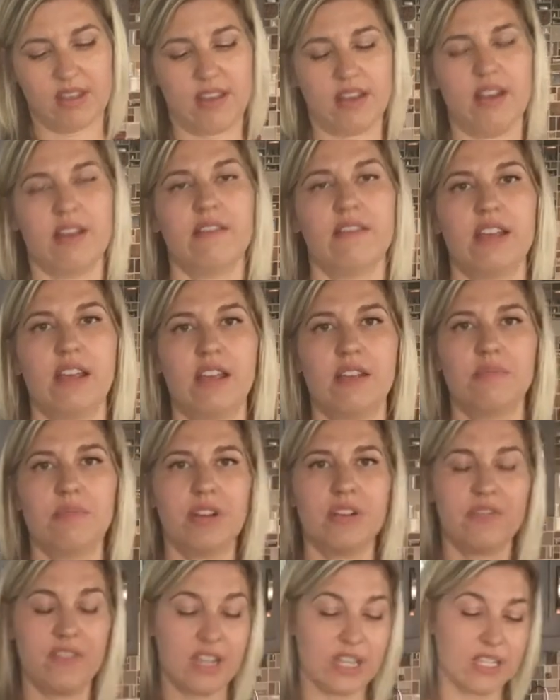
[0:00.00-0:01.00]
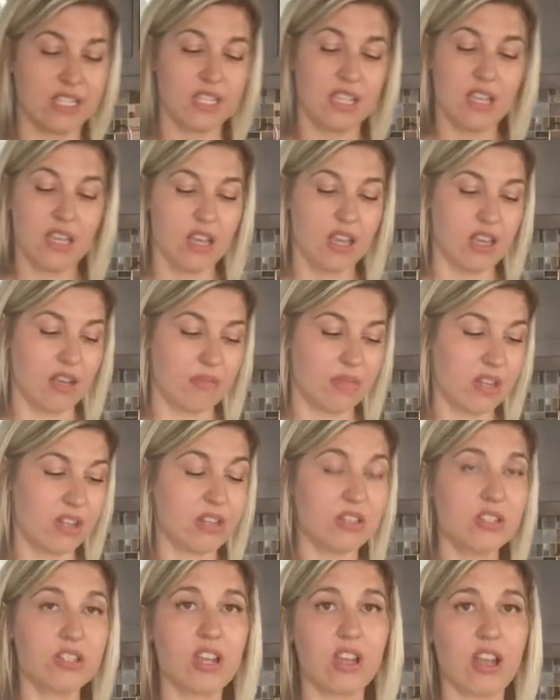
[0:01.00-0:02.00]
All right, perfect. I'm gonna
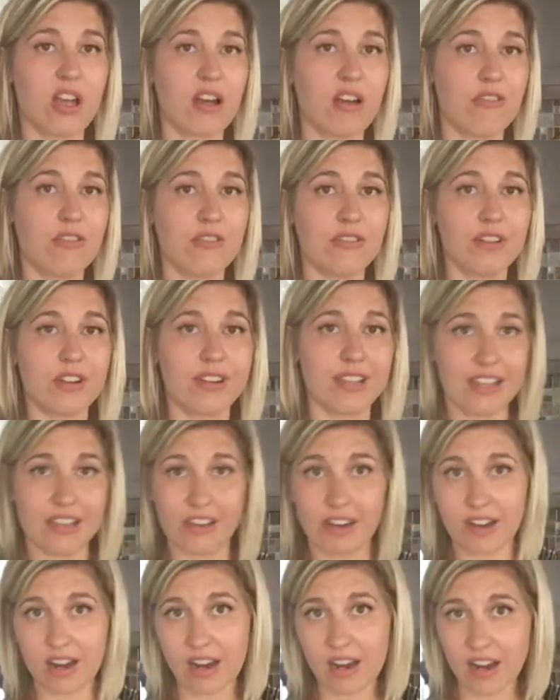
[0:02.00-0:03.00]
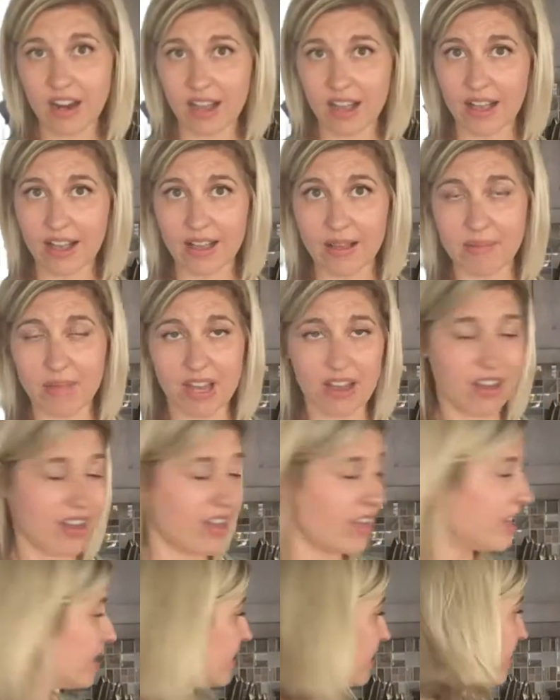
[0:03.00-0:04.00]
check over here
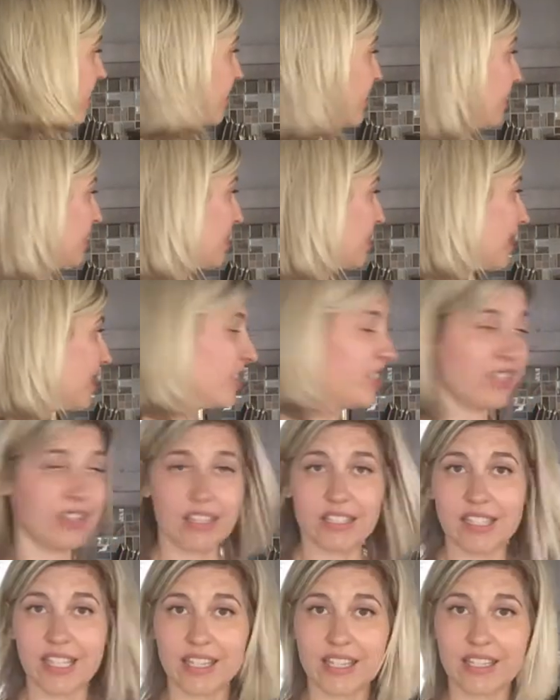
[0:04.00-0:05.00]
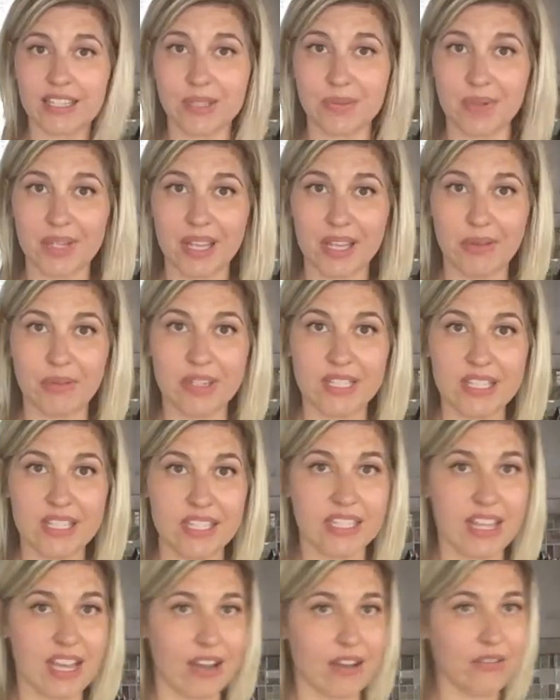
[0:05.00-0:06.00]
at the spinach. It looks like it's really wilting
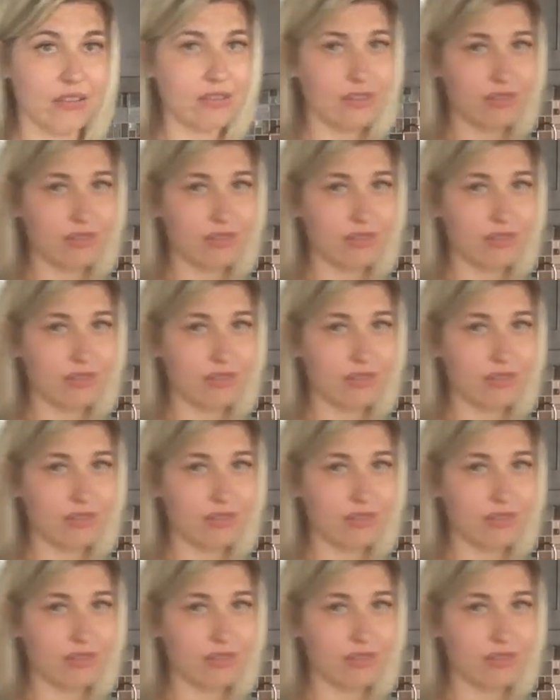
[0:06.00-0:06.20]
down.